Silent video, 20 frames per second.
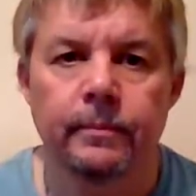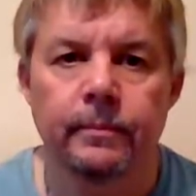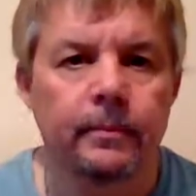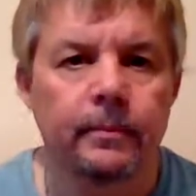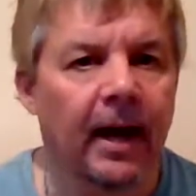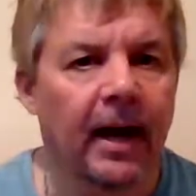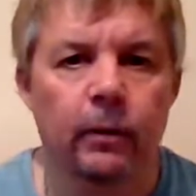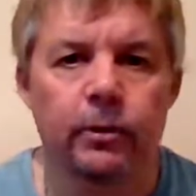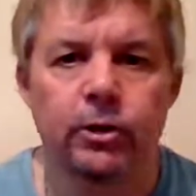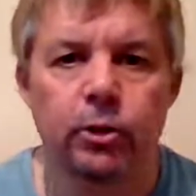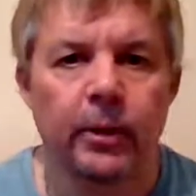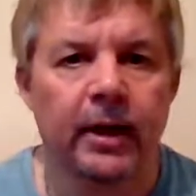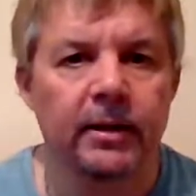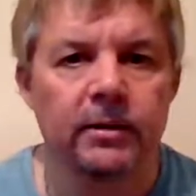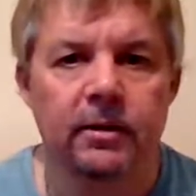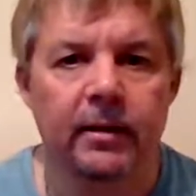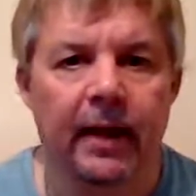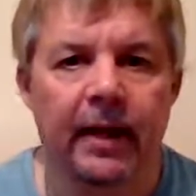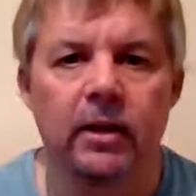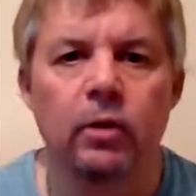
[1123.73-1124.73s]
How would you
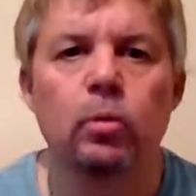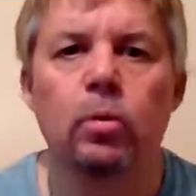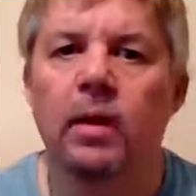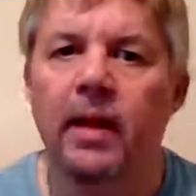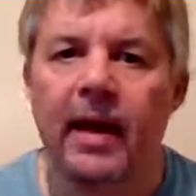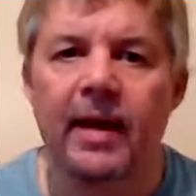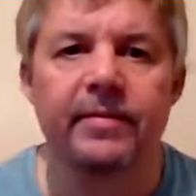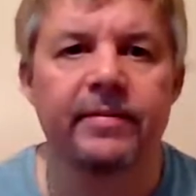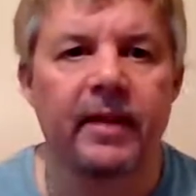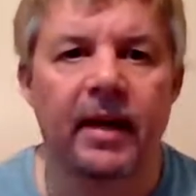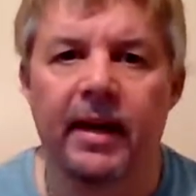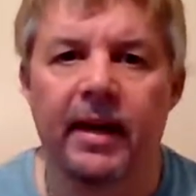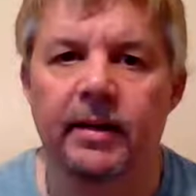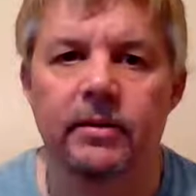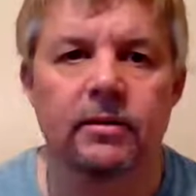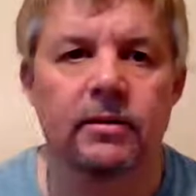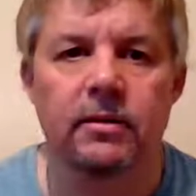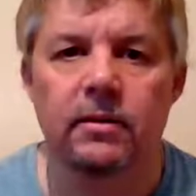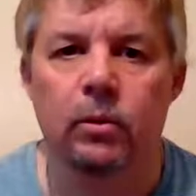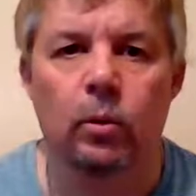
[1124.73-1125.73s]
answer that? You will have to
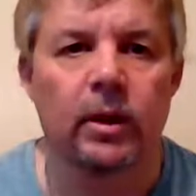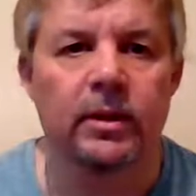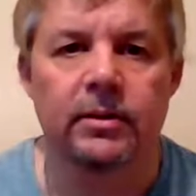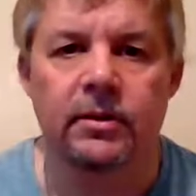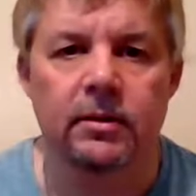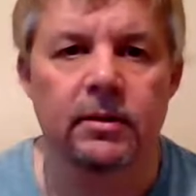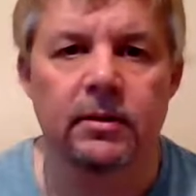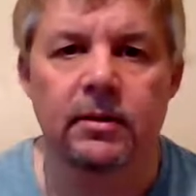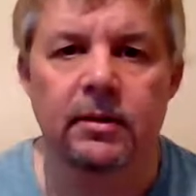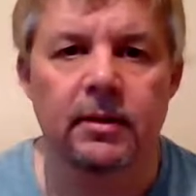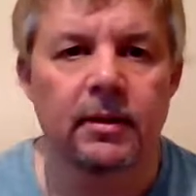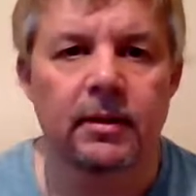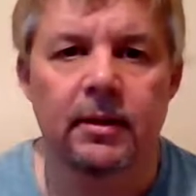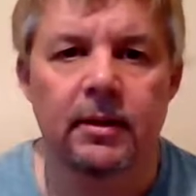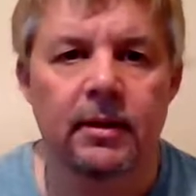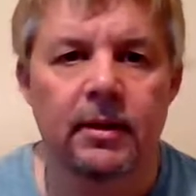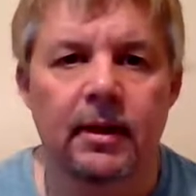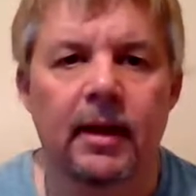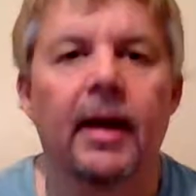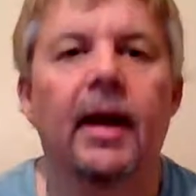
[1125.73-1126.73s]
answer these questions.
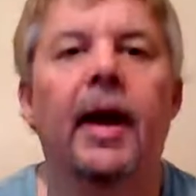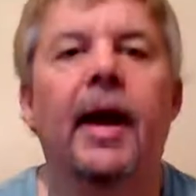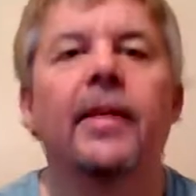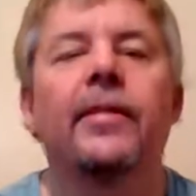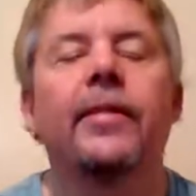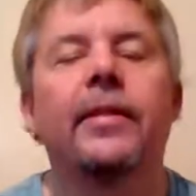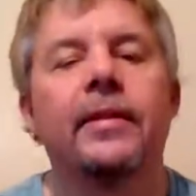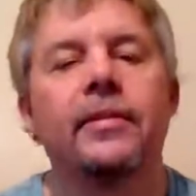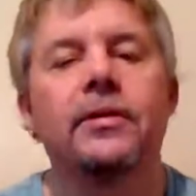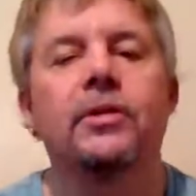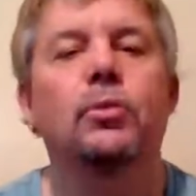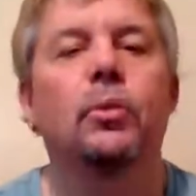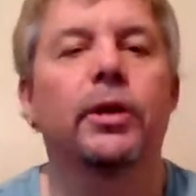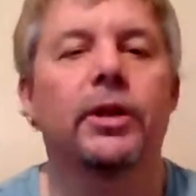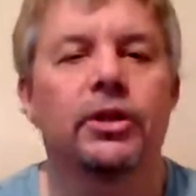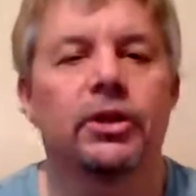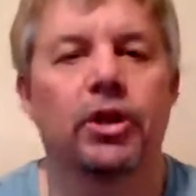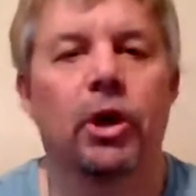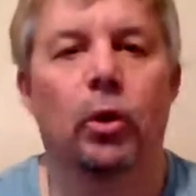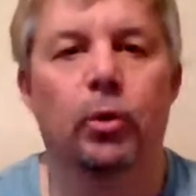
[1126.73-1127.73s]
And this is what
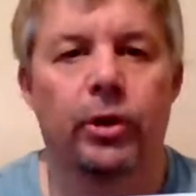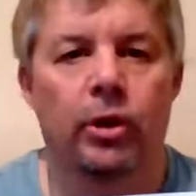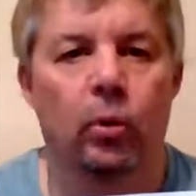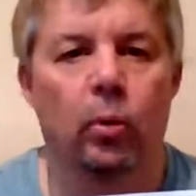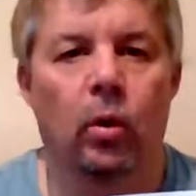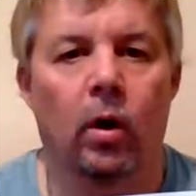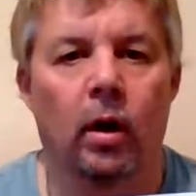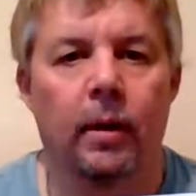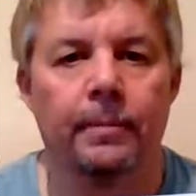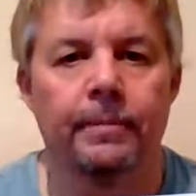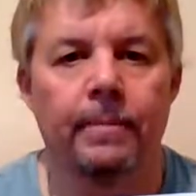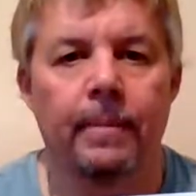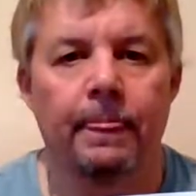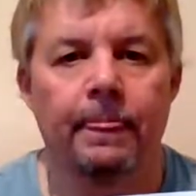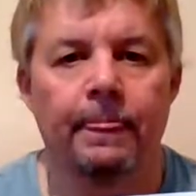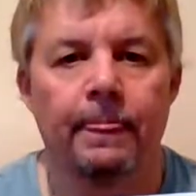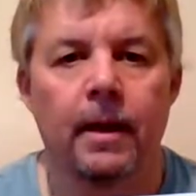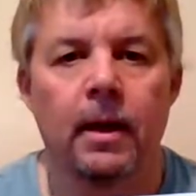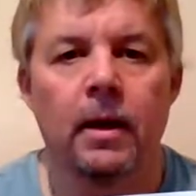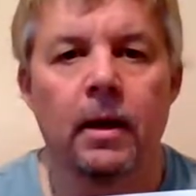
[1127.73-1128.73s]
a joke you are.
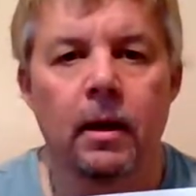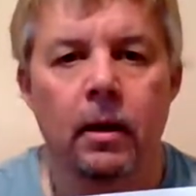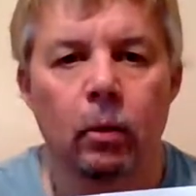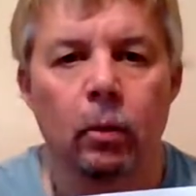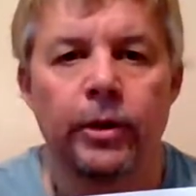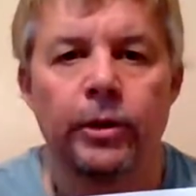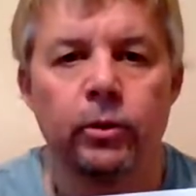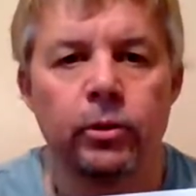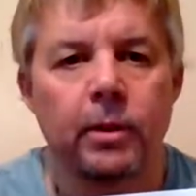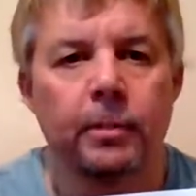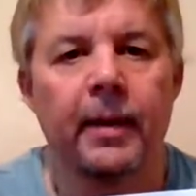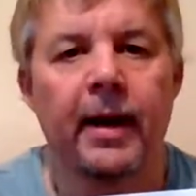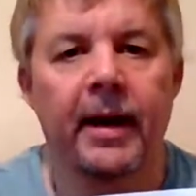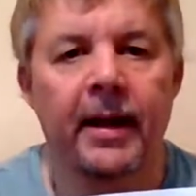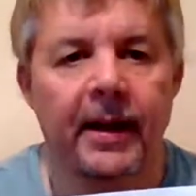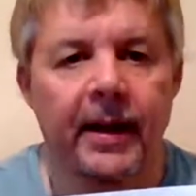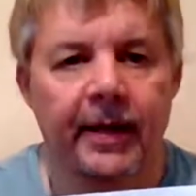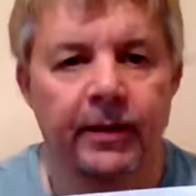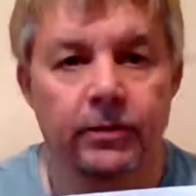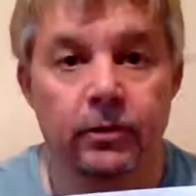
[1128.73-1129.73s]
When you
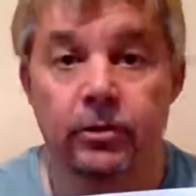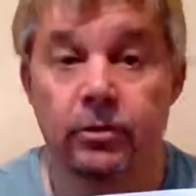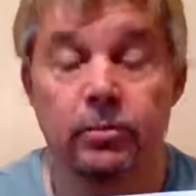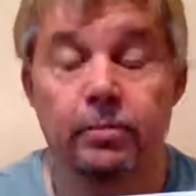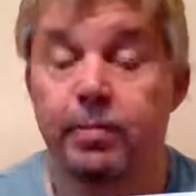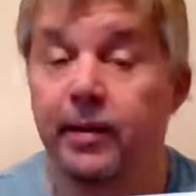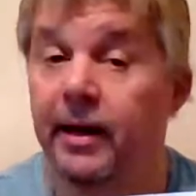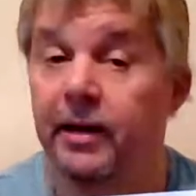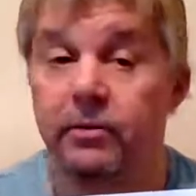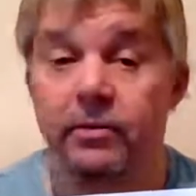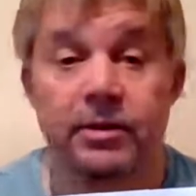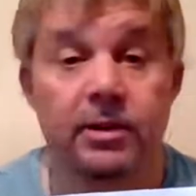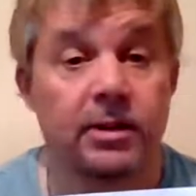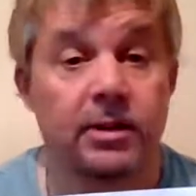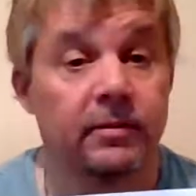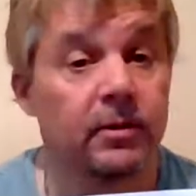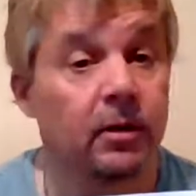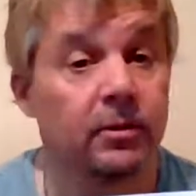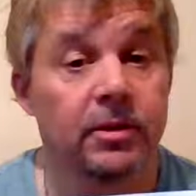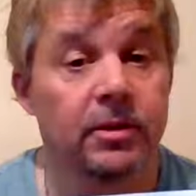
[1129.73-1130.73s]
demand answers, you better
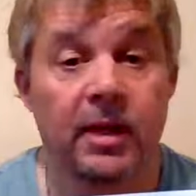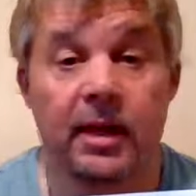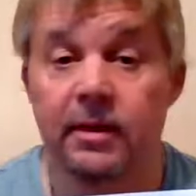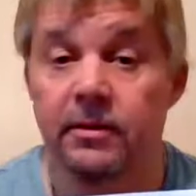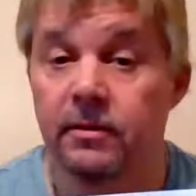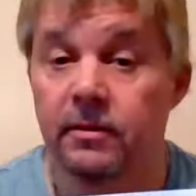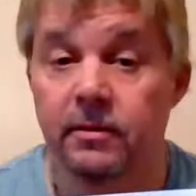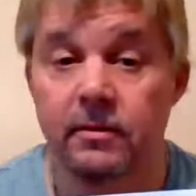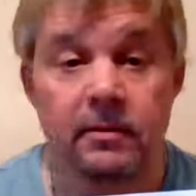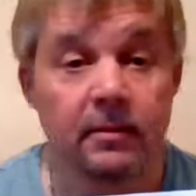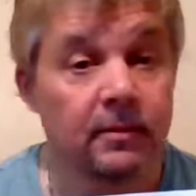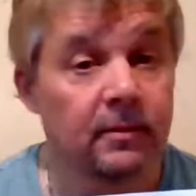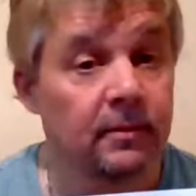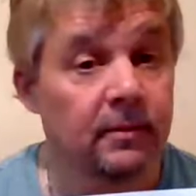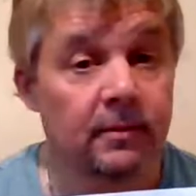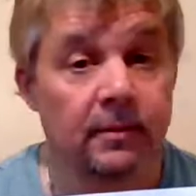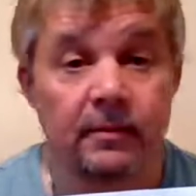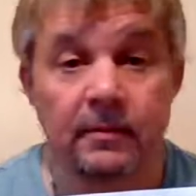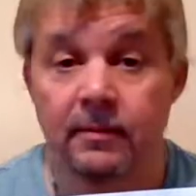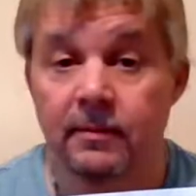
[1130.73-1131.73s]
receive those answers.
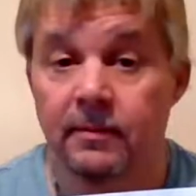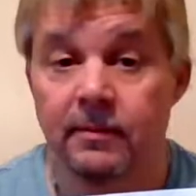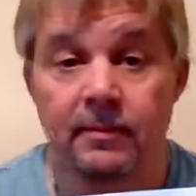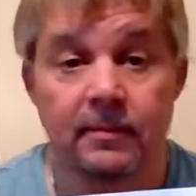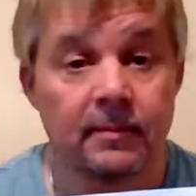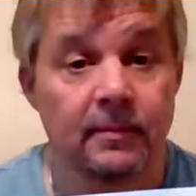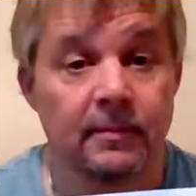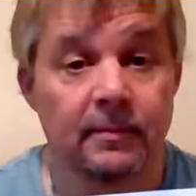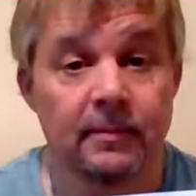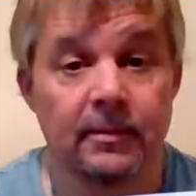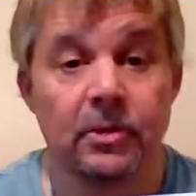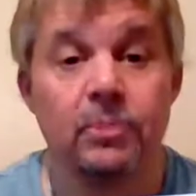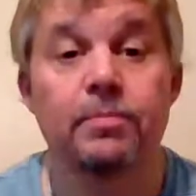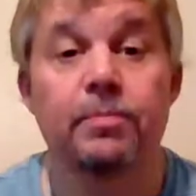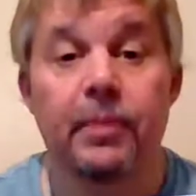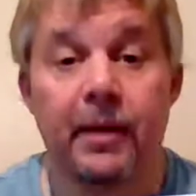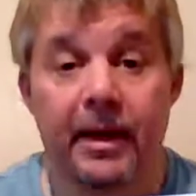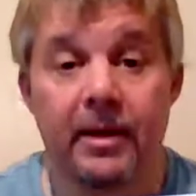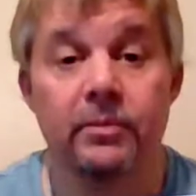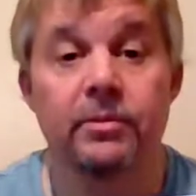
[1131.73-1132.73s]
You
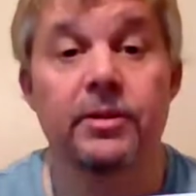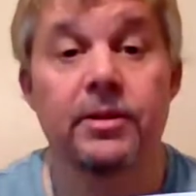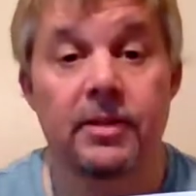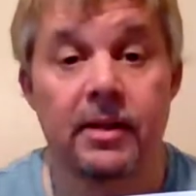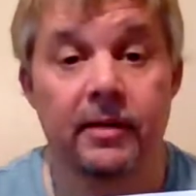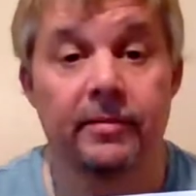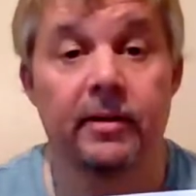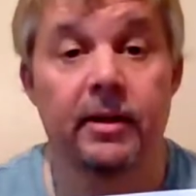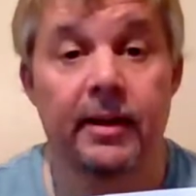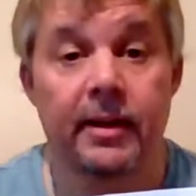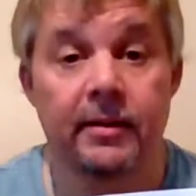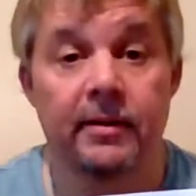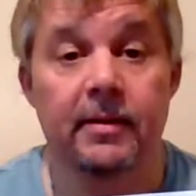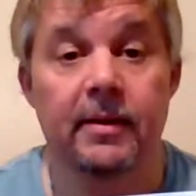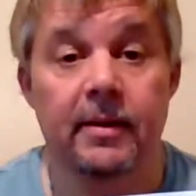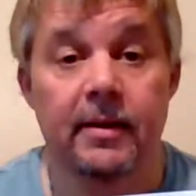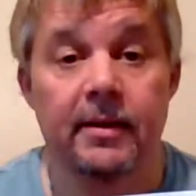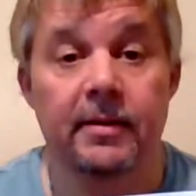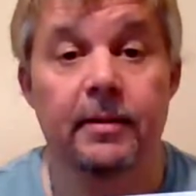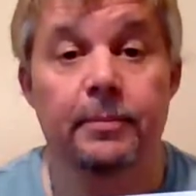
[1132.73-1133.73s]
better receive it
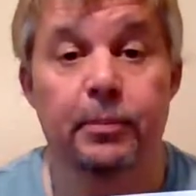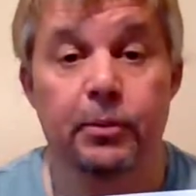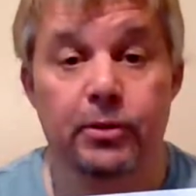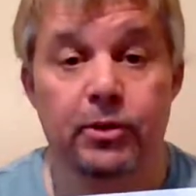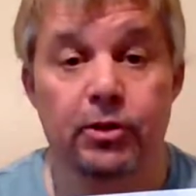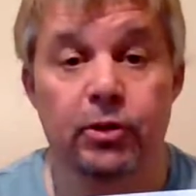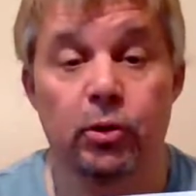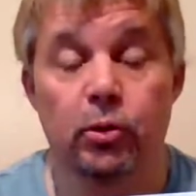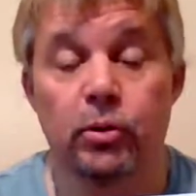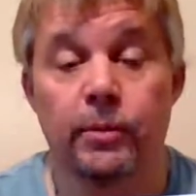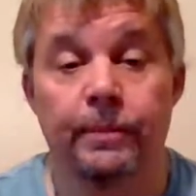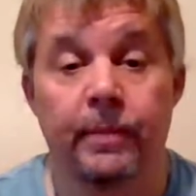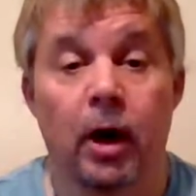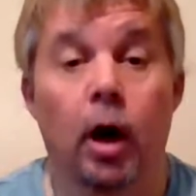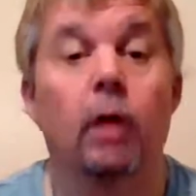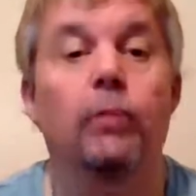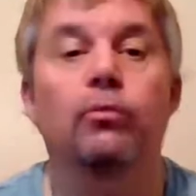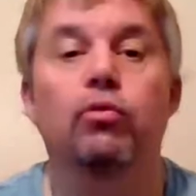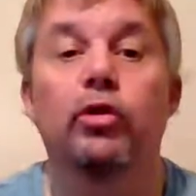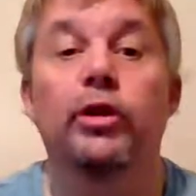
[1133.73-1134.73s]
in the pursuit
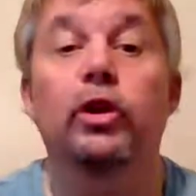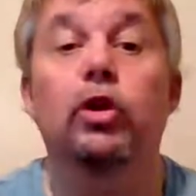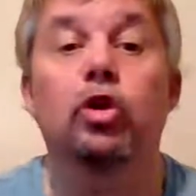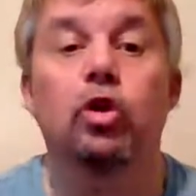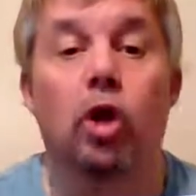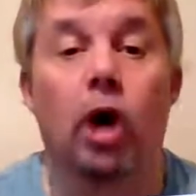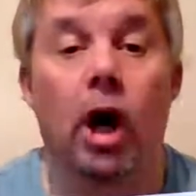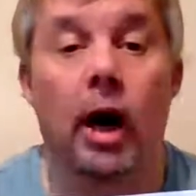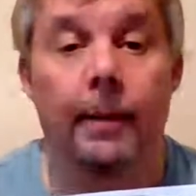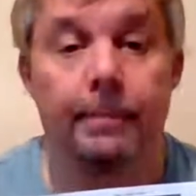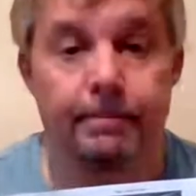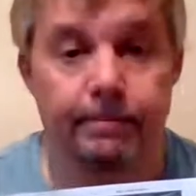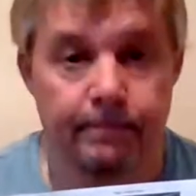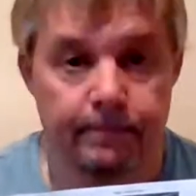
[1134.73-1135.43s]
of real crime.